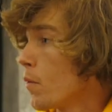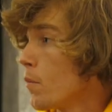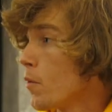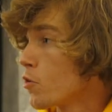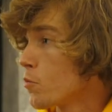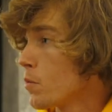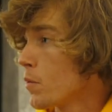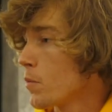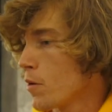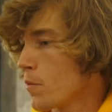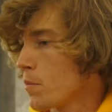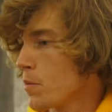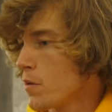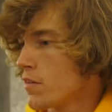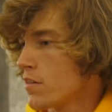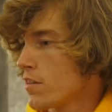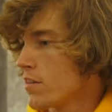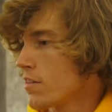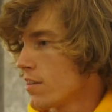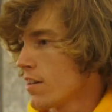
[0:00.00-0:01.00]
but most people are
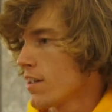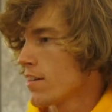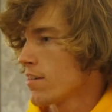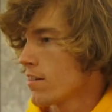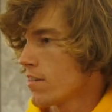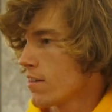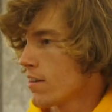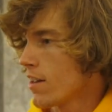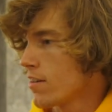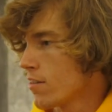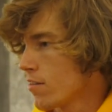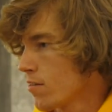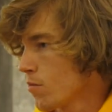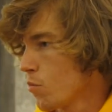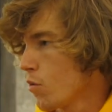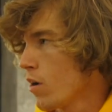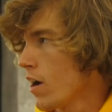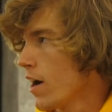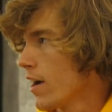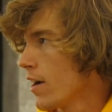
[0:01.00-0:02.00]
pussies, and that's
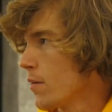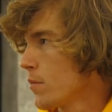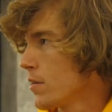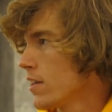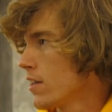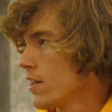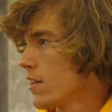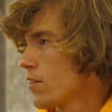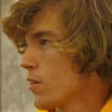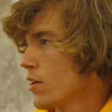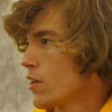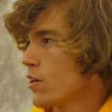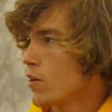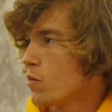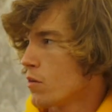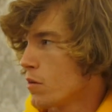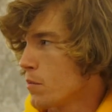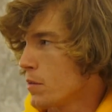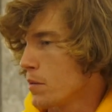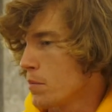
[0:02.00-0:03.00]
why. I mean, that's why you don't
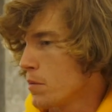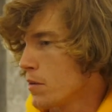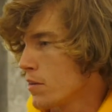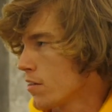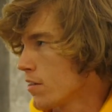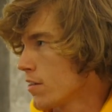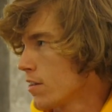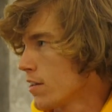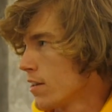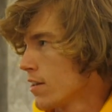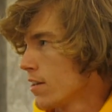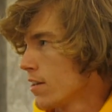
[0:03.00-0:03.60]
want to be a pussy.